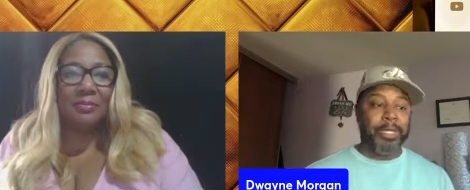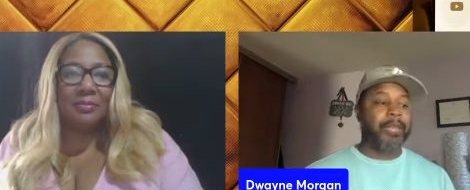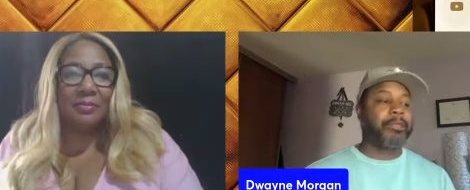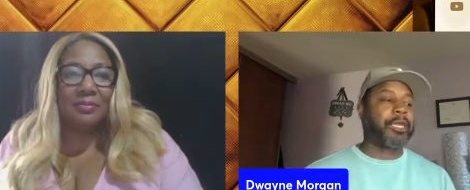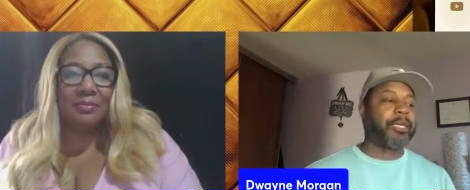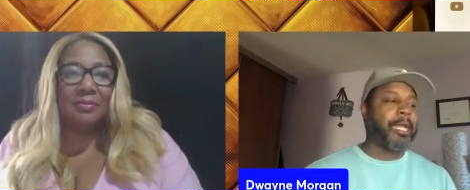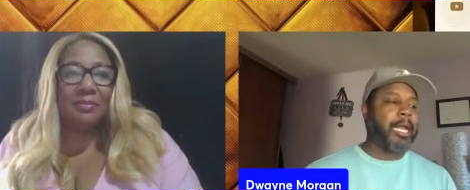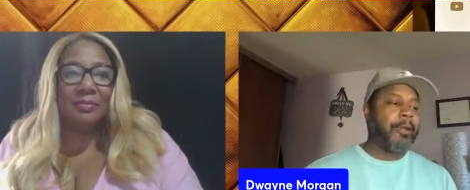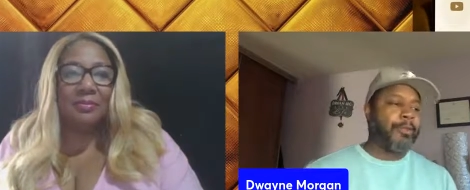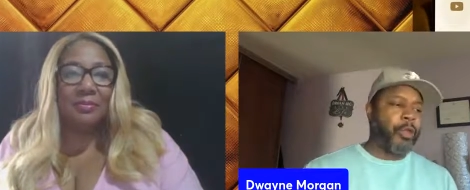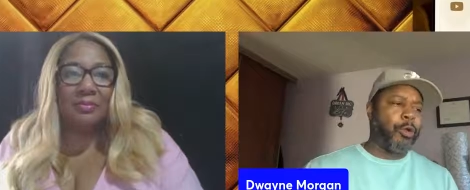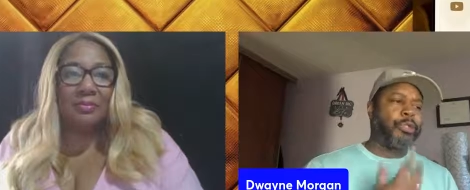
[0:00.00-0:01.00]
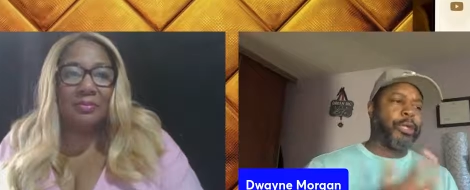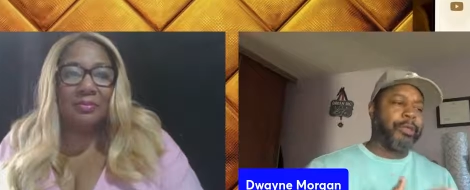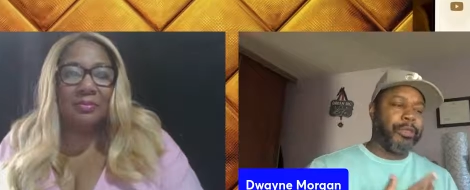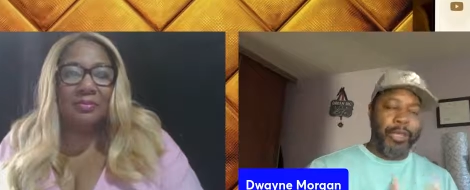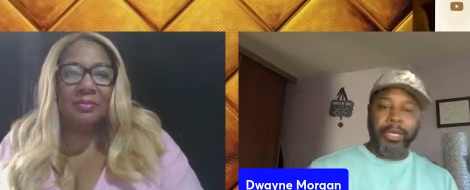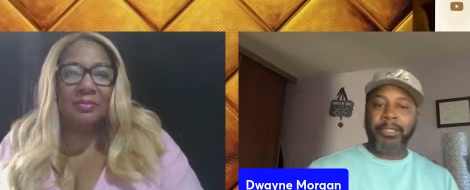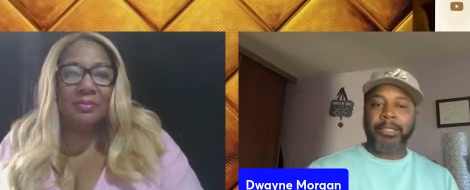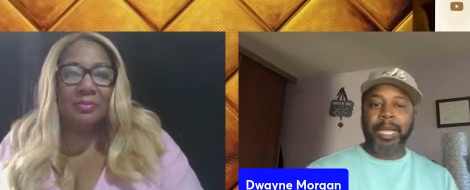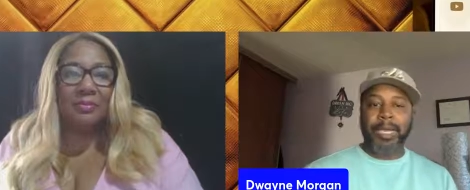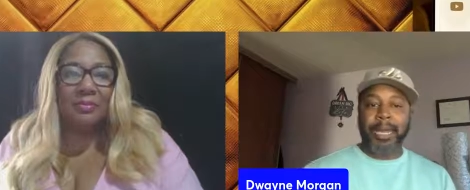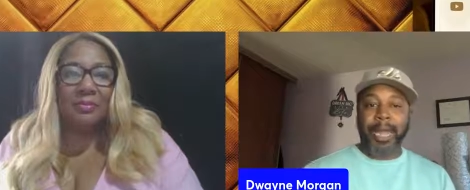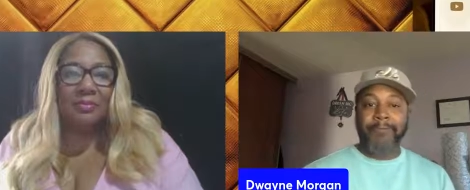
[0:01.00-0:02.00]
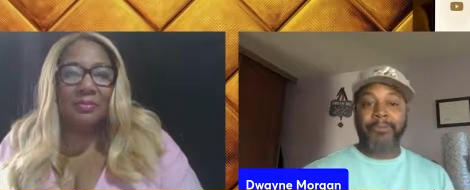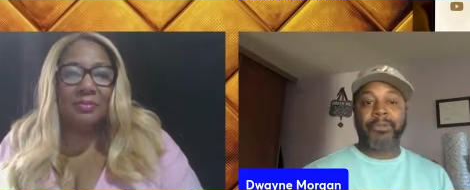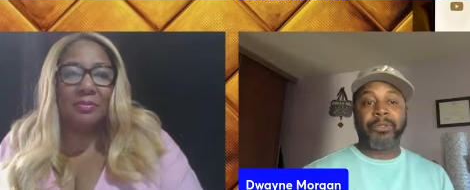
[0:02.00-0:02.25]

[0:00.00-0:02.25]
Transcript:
Speaker 1: And I think those are the things that I've